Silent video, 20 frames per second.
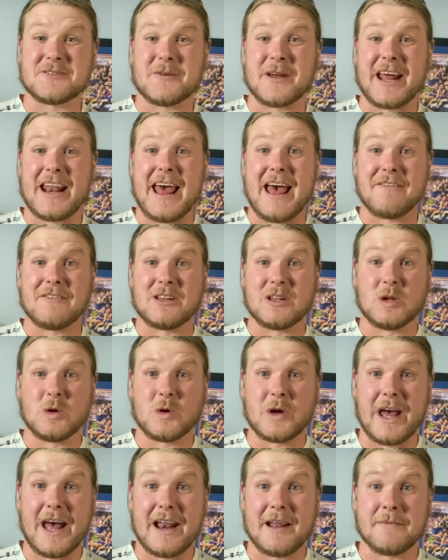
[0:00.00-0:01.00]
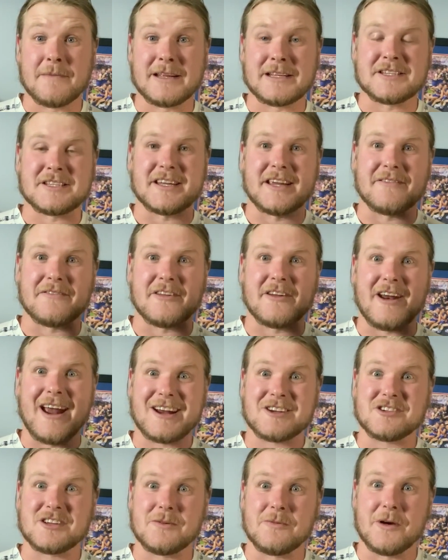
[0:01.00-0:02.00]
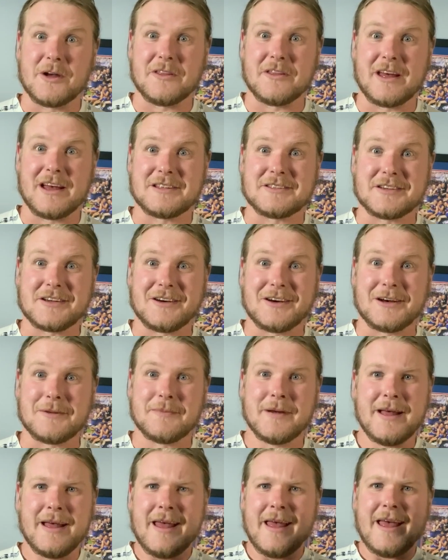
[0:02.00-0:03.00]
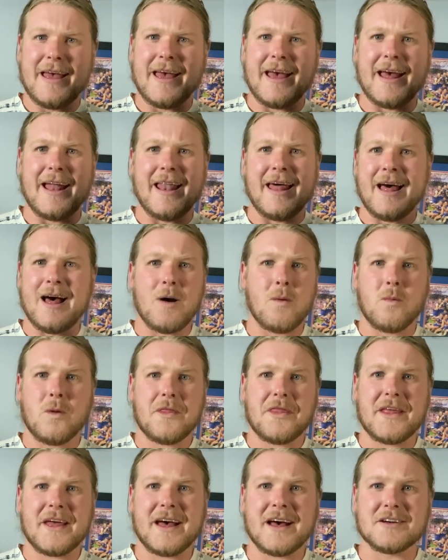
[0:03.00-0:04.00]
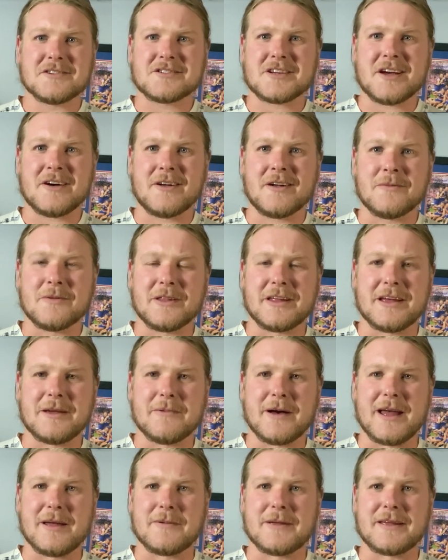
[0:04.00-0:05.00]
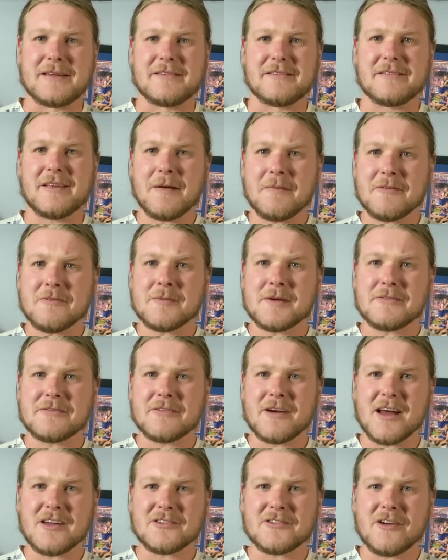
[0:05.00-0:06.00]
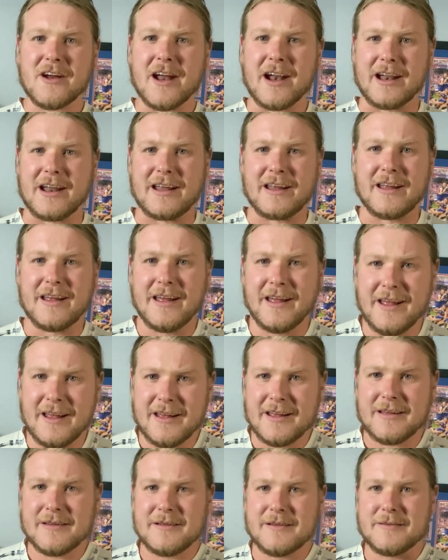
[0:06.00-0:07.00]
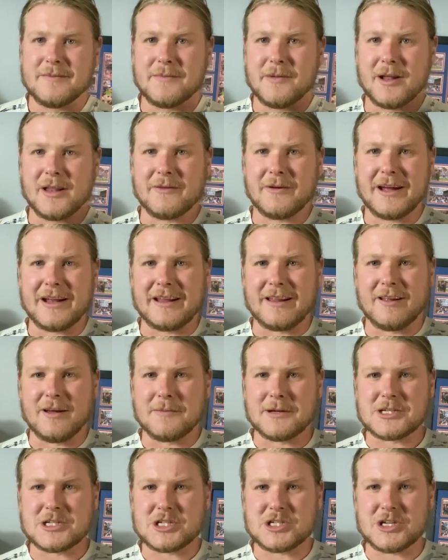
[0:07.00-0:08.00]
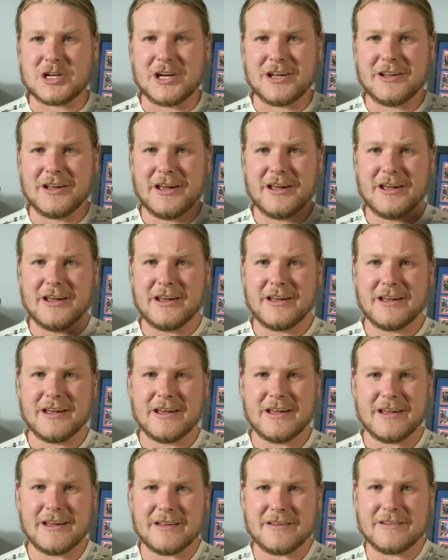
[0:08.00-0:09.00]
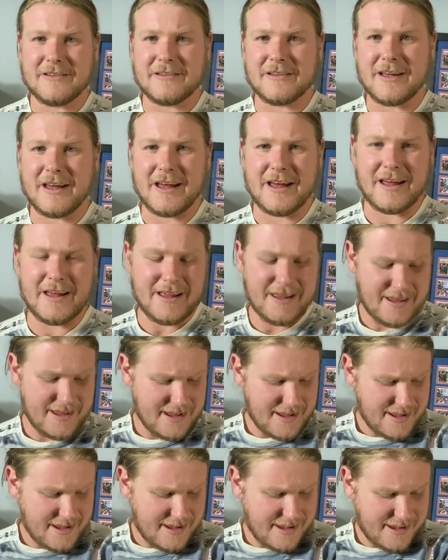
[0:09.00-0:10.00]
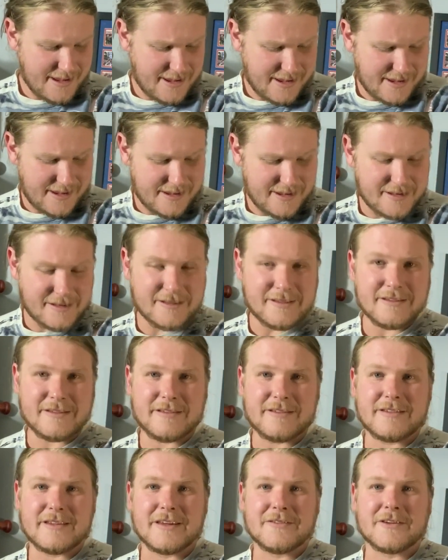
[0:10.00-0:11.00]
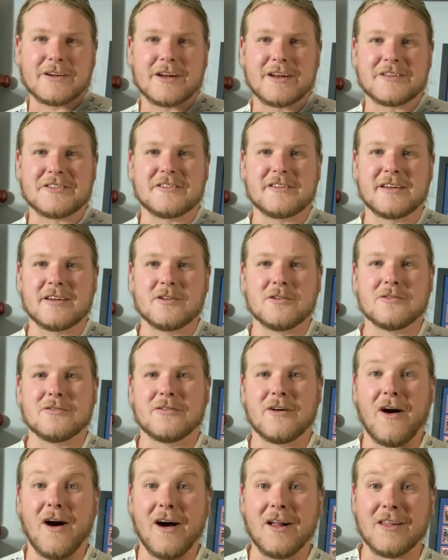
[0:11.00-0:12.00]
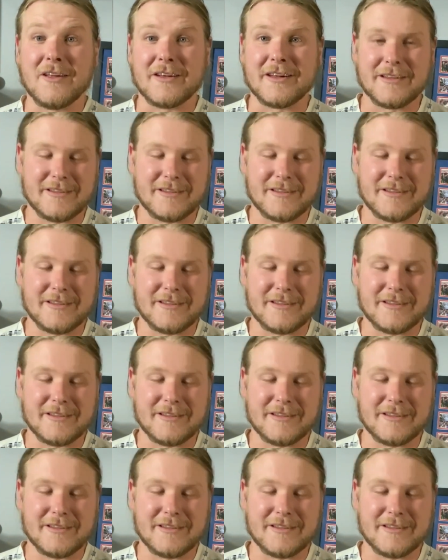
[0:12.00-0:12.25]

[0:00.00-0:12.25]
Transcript: We're going to have a look at them and see if they're actually worth our time. And what the hell's going on with eBay? Because some of them are frustrating. By the way, do you like my shirt? It's even got a single file on it.